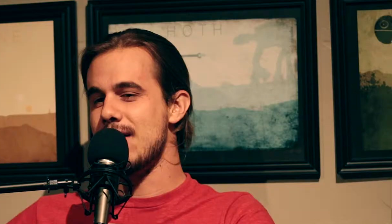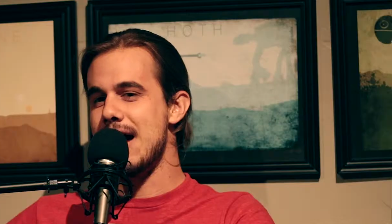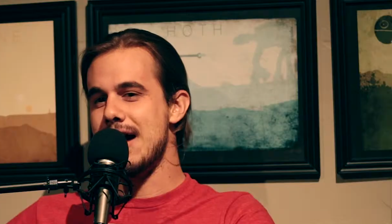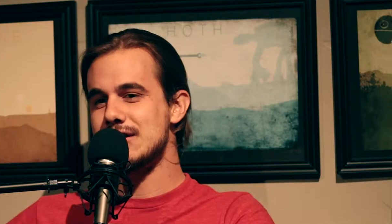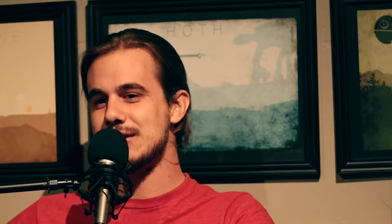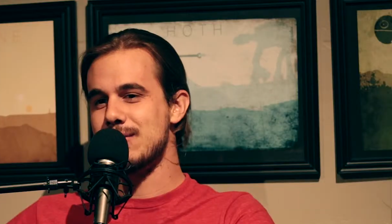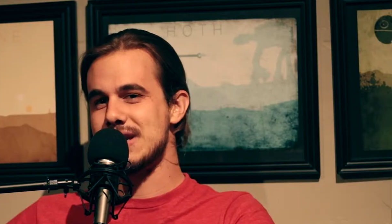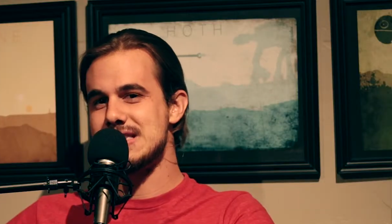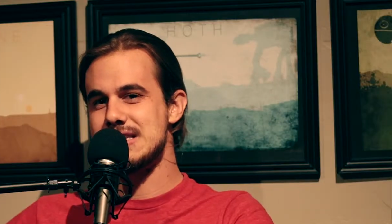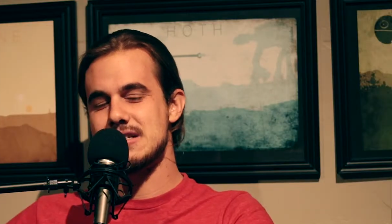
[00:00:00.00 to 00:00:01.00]
actually
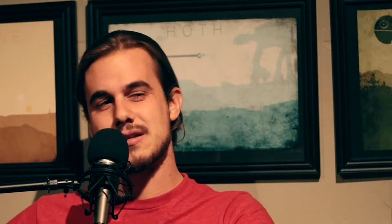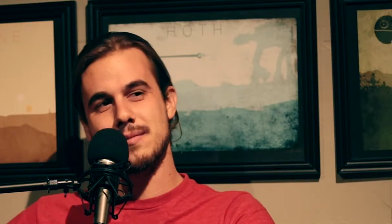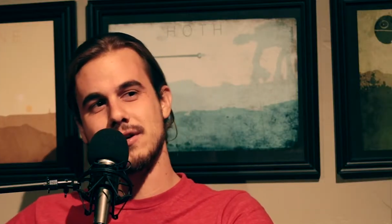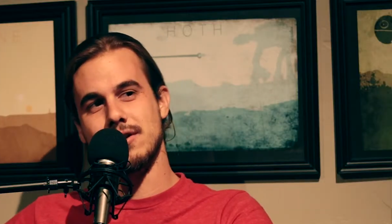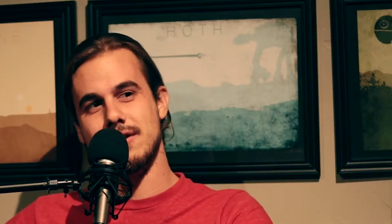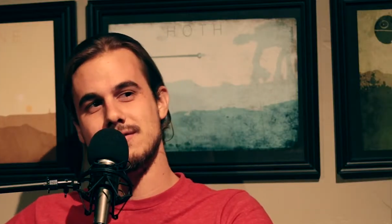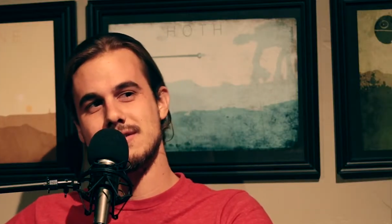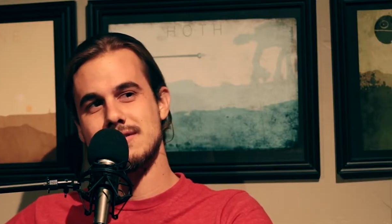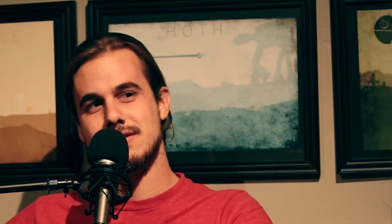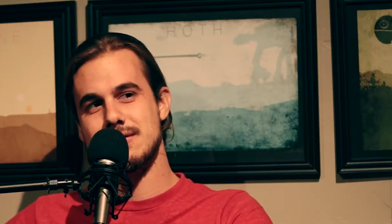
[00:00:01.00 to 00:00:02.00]
want to see some of the
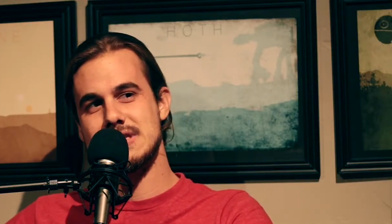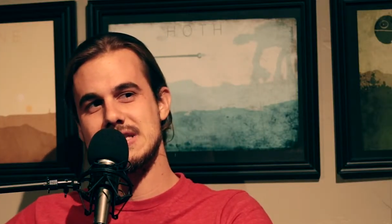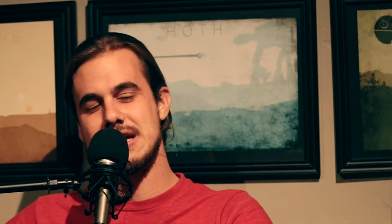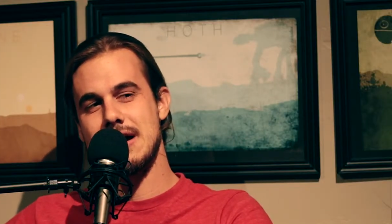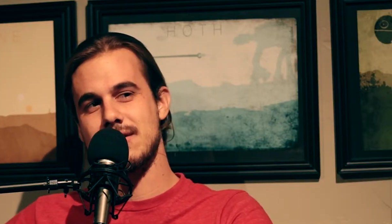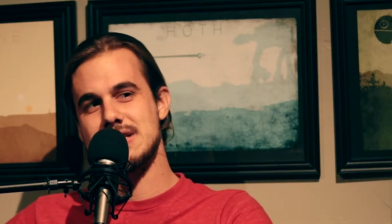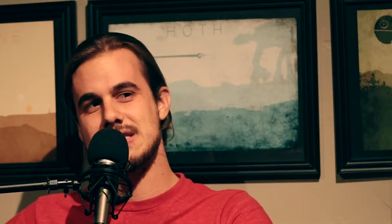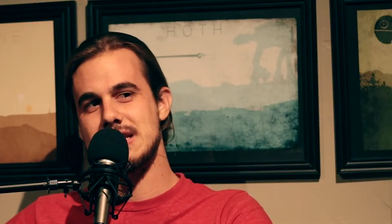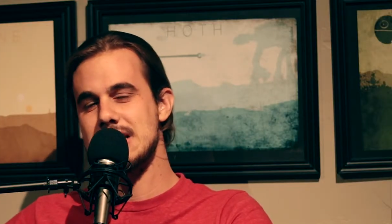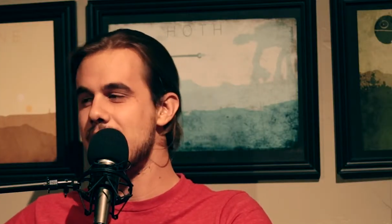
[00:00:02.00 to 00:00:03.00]
clones that we see. I want to
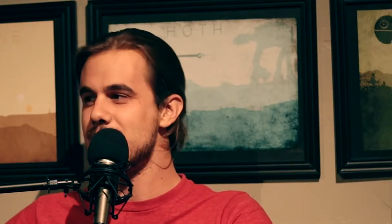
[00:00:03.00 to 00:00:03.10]
see